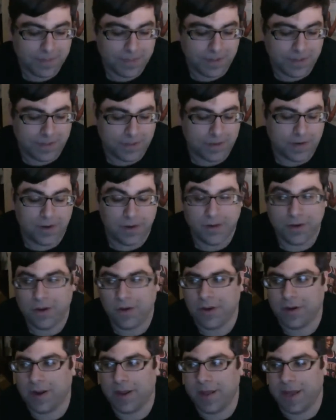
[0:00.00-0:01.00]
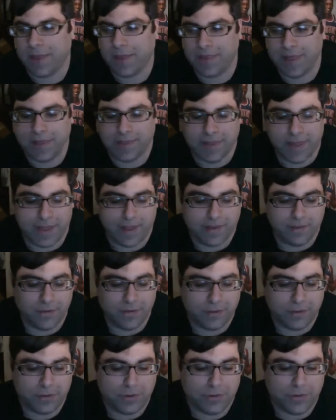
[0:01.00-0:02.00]
You know, and I think that to a
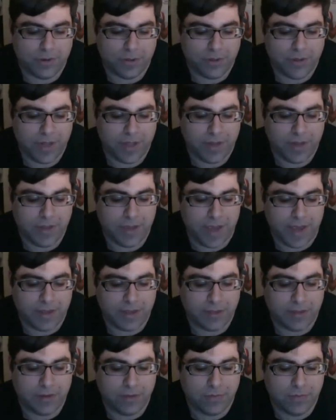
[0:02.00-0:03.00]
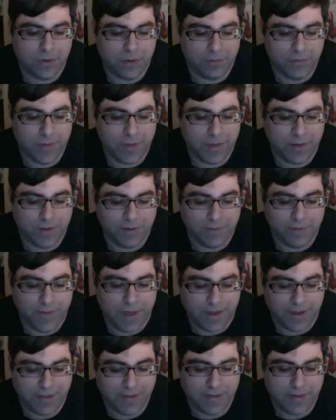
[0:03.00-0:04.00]
certain extent, yes, there will be an
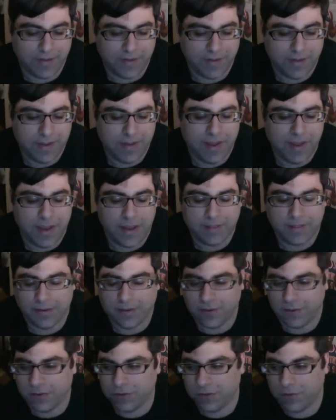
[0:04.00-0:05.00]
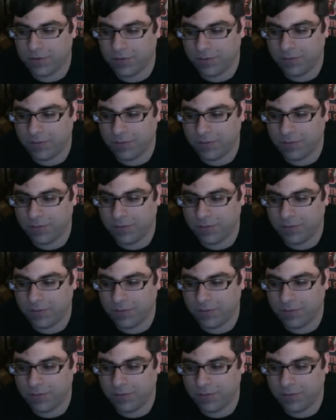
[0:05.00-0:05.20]
effect on the consumer.